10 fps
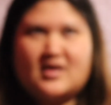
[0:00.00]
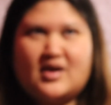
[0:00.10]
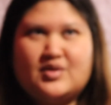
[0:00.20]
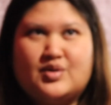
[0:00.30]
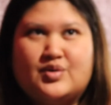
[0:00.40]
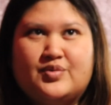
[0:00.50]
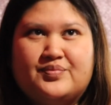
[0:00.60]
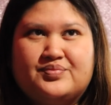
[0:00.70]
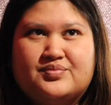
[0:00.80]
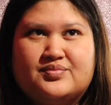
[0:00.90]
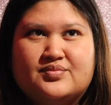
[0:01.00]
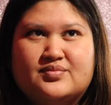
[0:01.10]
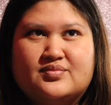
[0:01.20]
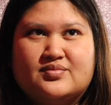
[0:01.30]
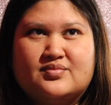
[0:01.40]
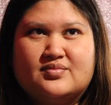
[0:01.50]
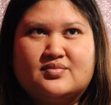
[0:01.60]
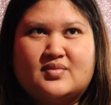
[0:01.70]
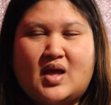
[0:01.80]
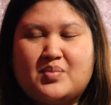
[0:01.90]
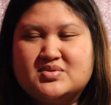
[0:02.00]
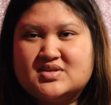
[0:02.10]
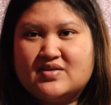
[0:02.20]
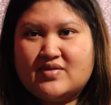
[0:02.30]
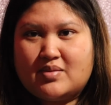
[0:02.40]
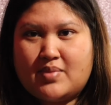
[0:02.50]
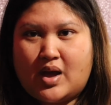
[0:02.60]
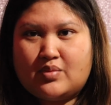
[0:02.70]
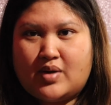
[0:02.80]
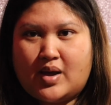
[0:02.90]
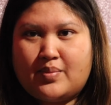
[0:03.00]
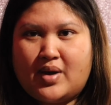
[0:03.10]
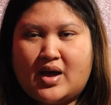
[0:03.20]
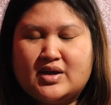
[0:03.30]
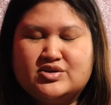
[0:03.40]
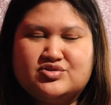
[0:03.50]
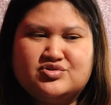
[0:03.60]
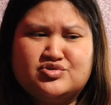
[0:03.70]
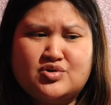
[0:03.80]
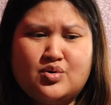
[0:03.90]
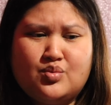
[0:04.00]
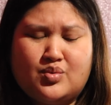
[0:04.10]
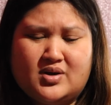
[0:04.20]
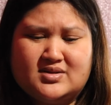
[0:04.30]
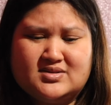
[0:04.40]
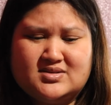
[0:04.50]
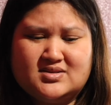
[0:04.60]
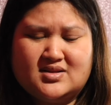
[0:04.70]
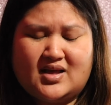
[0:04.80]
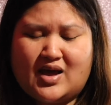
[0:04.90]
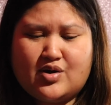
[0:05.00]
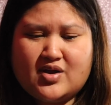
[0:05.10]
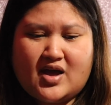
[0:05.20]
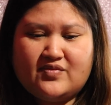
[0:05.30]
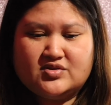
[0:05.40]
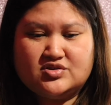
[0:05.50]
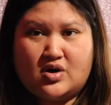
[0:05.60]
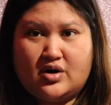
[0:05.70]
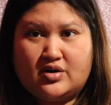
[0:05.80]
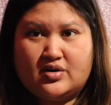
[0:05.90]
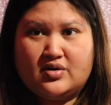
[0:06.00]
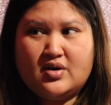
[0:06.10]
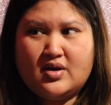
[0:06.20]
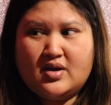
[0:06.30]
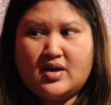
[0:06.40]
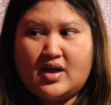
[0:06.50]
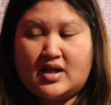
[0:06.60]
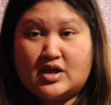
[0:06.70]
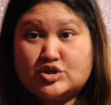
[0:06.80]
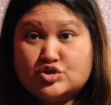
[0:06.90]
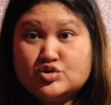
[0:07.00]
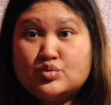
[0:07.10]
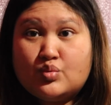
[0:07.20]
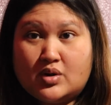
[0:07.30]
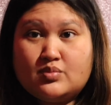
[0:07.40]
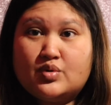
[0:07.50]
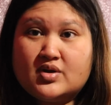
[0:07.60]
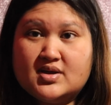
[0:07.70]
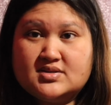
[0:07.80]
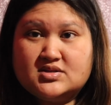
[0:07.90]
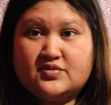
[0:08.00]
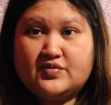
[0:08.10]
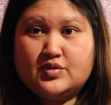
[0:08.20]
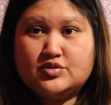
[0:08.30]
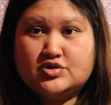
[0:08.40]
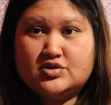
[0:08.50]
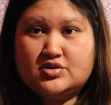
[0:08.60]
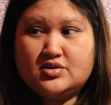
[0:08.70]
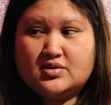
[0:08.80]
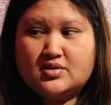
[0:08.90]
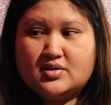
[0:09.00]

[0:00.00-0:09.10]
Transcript: I don't know, I'm just giving a bad rap. I just don't want, like, I already have a daughter, and I do want more kids in the future